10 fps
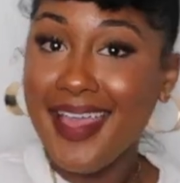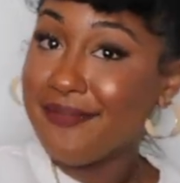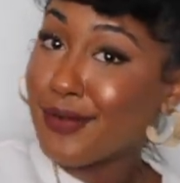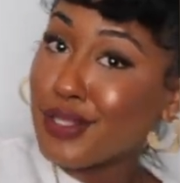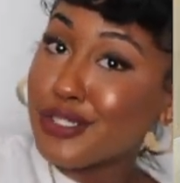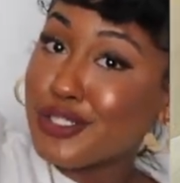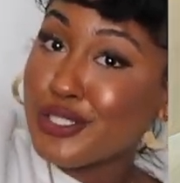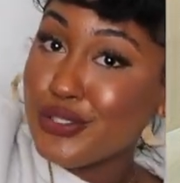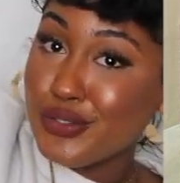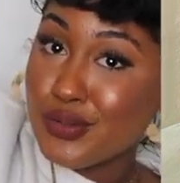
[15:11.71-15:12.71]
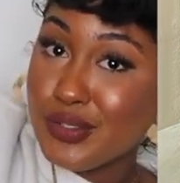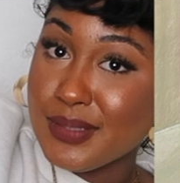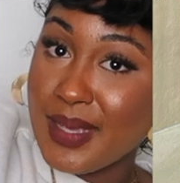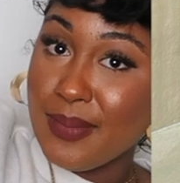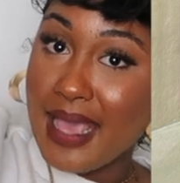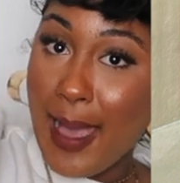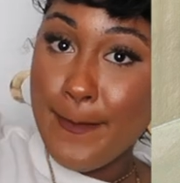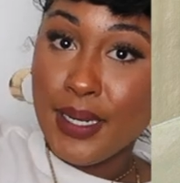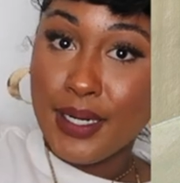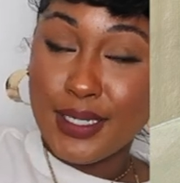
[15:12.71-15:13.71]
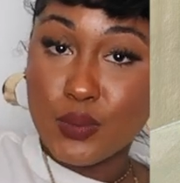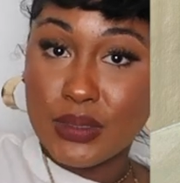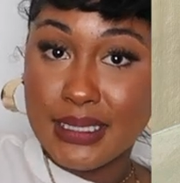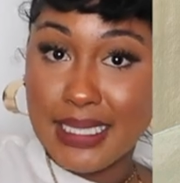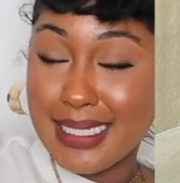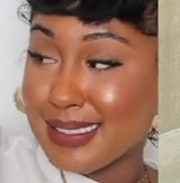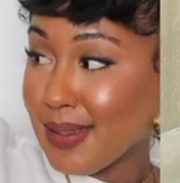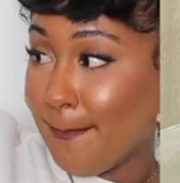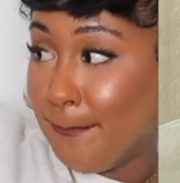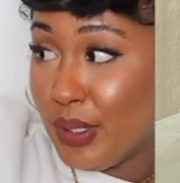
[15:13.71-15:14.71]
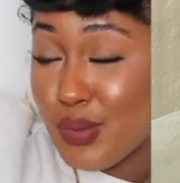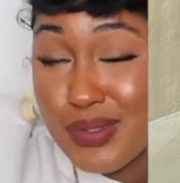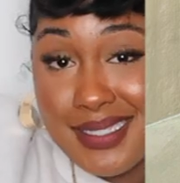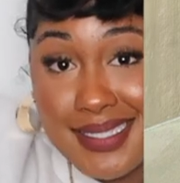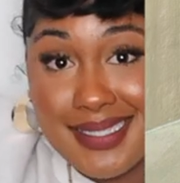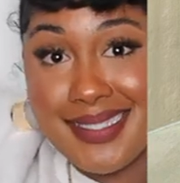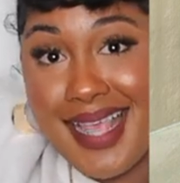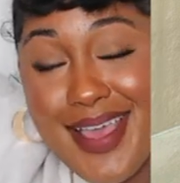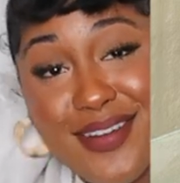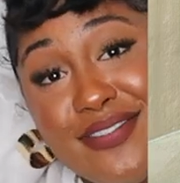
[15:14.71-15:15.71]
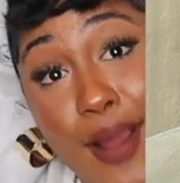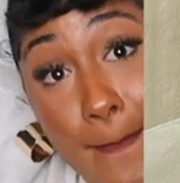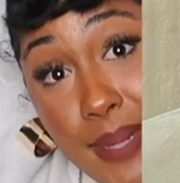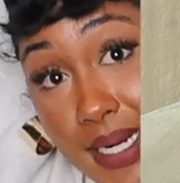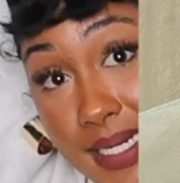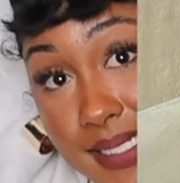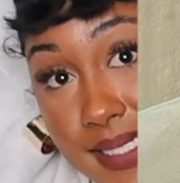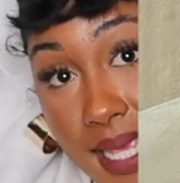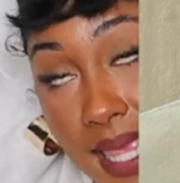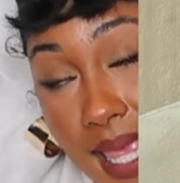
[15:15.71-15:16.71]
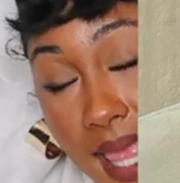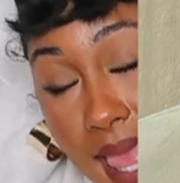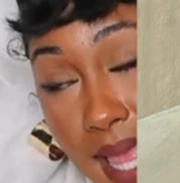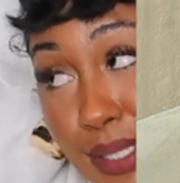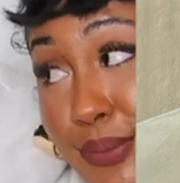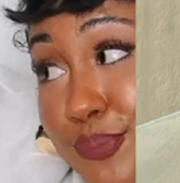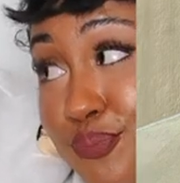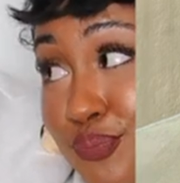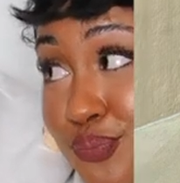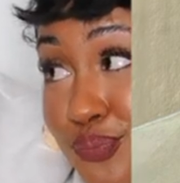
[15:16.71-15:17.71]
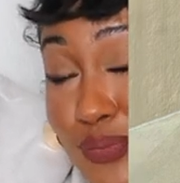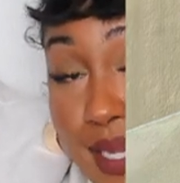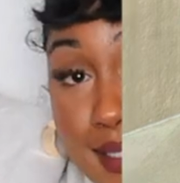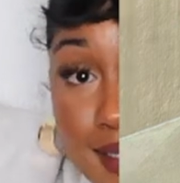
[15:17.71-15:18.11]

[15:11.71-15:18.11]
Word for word: and for the shoes baby I paired it with these boots from Burlington mm -hmm, in a